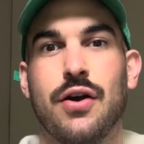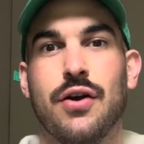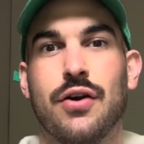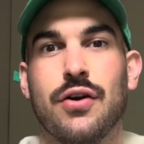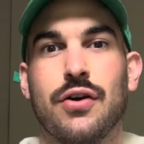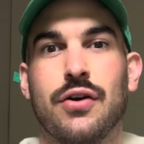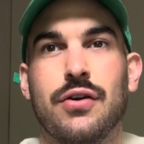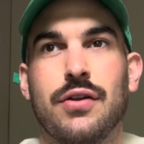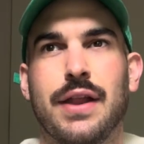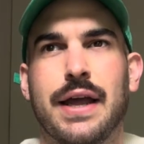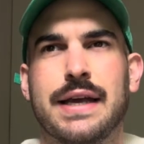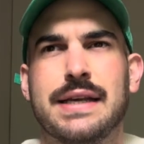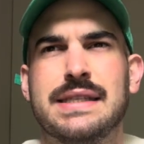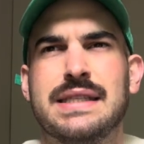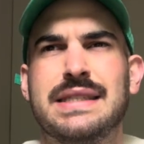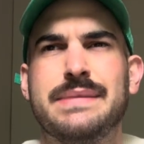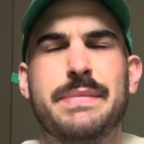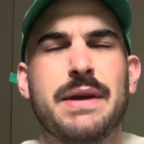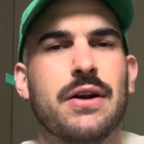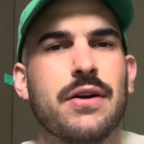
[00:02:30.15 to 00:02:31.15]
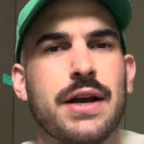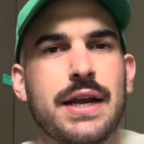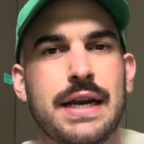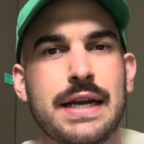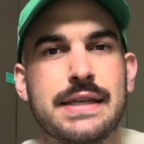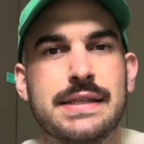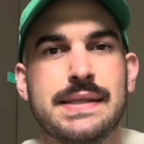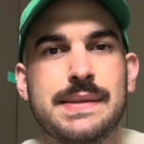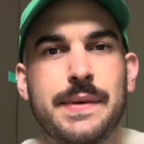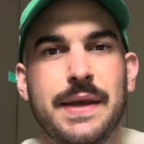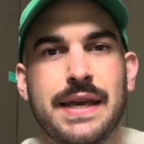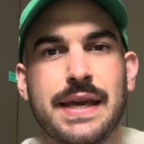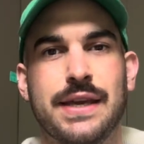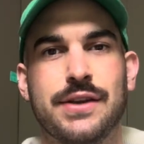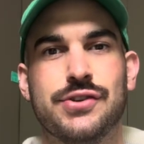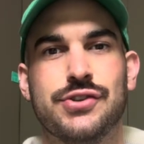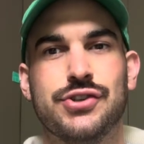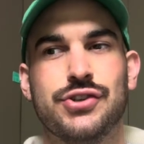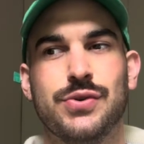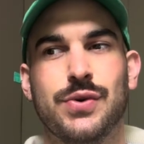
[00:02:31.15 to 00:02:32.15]
her like spirit is speaking
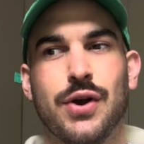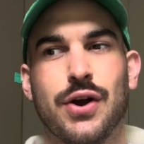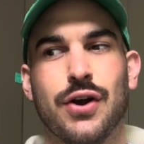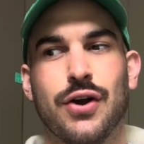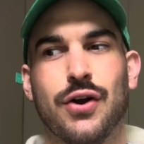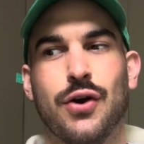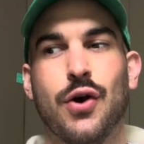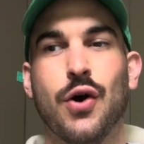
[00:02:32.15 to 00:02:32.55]
to her